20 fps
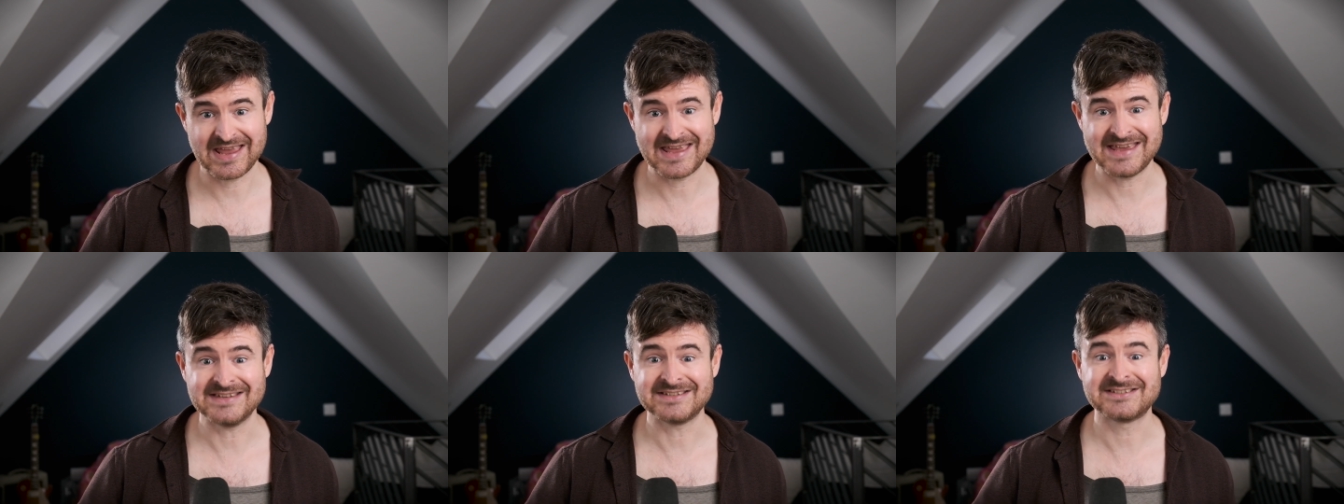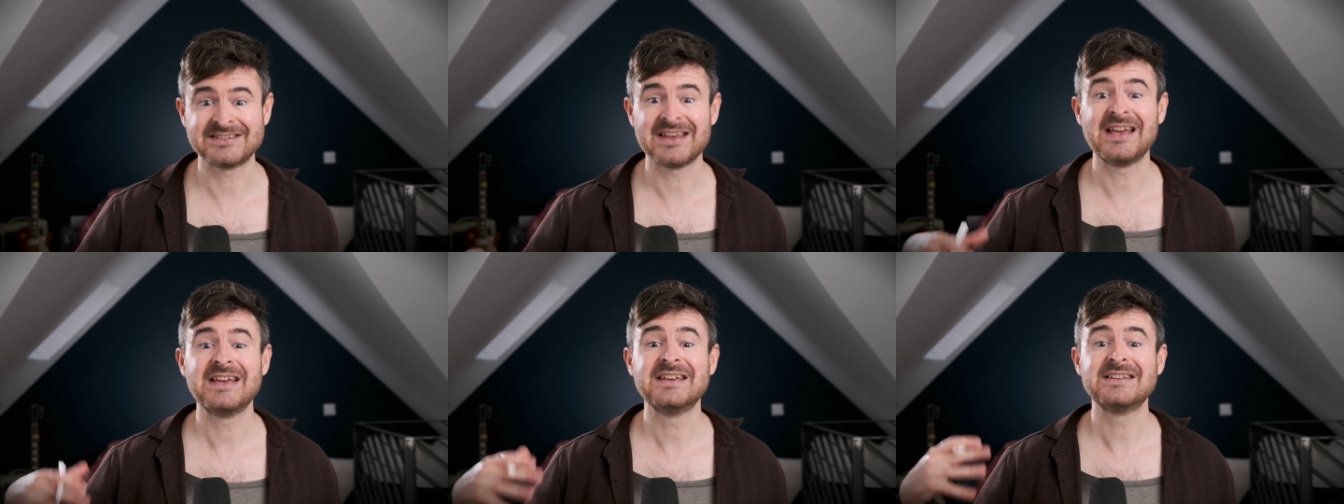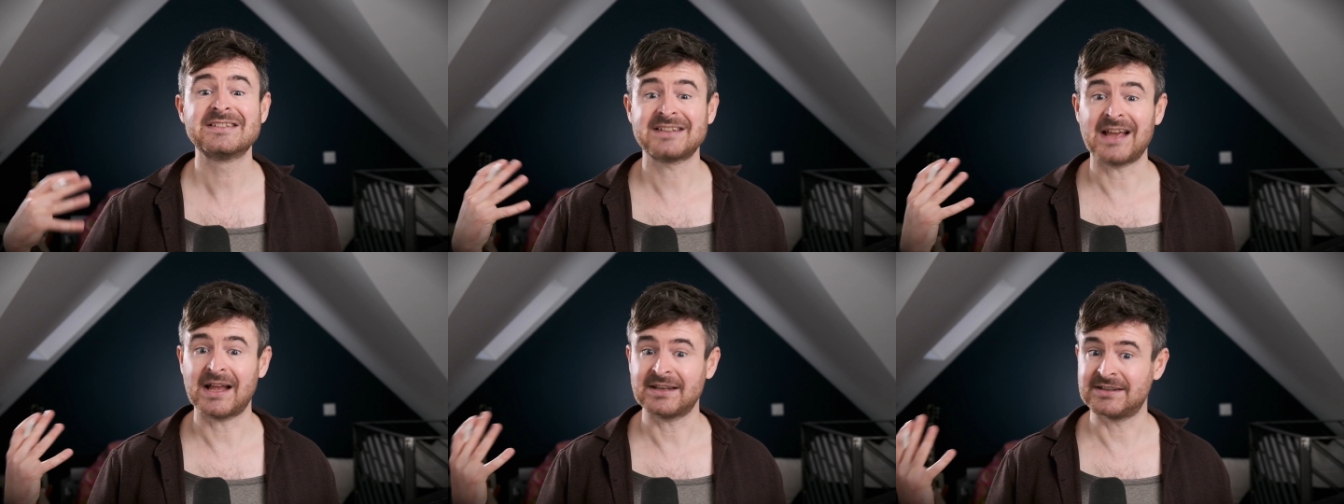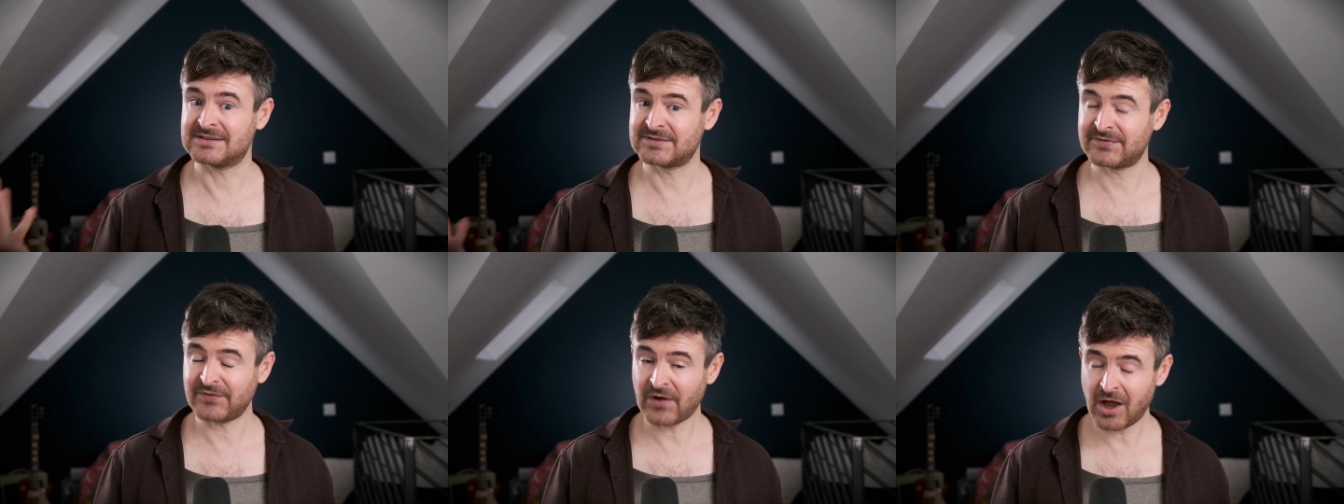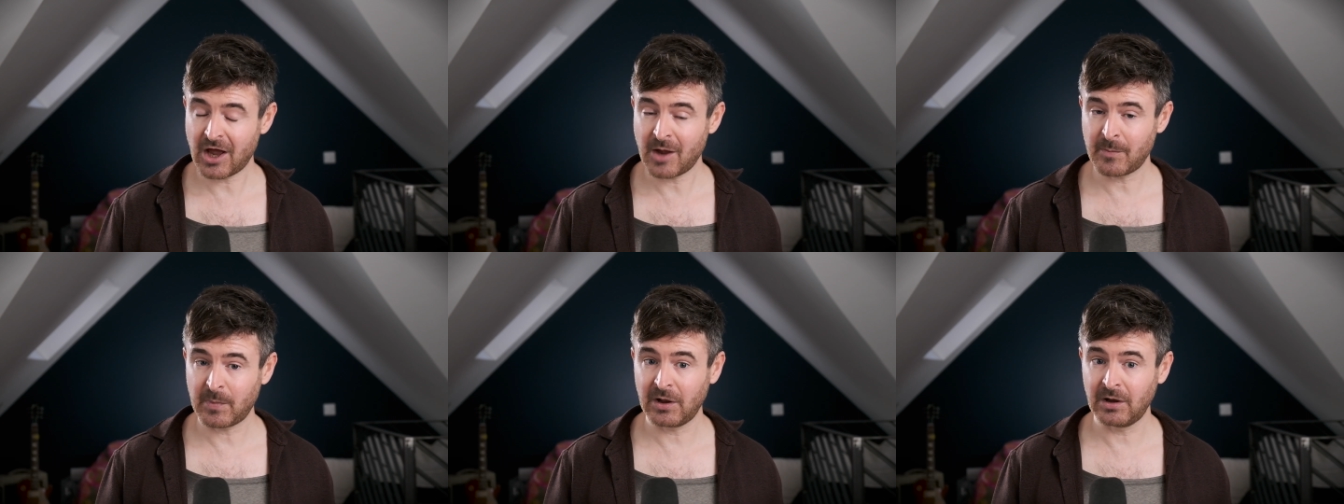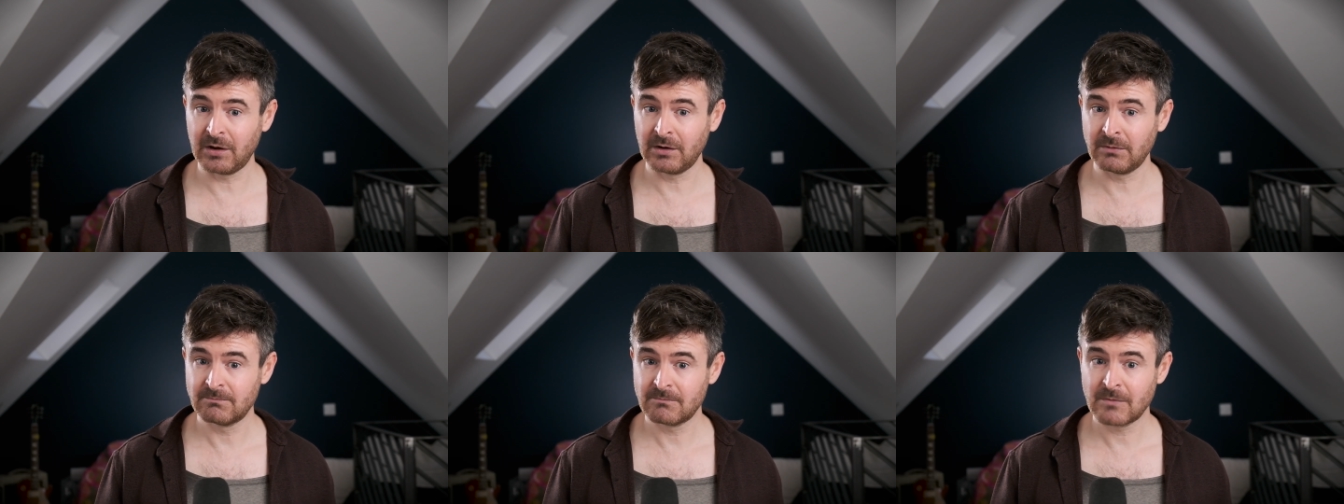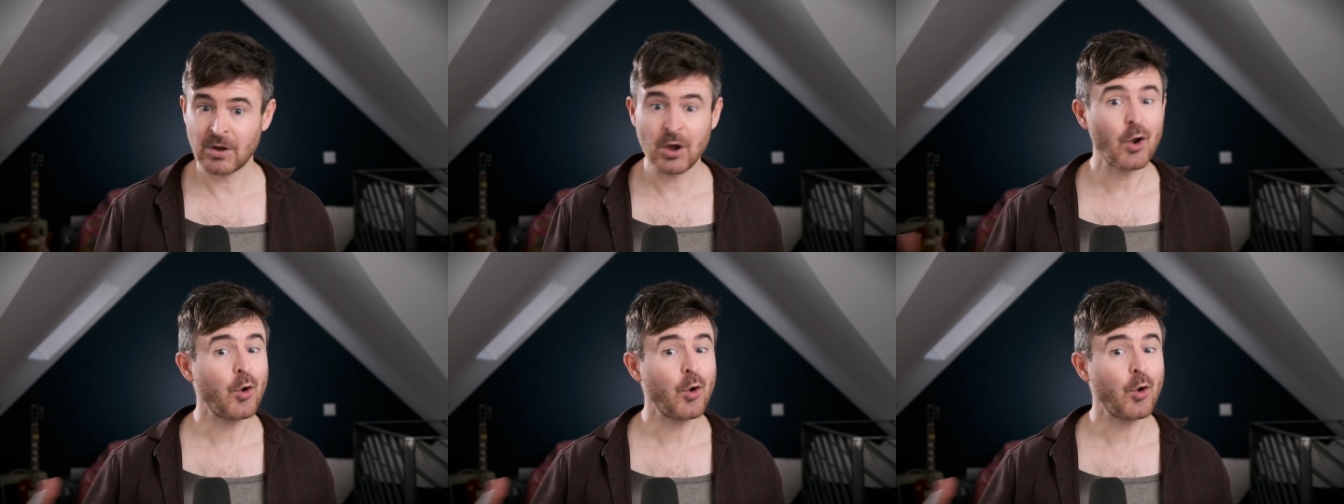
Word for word: is satisfiable,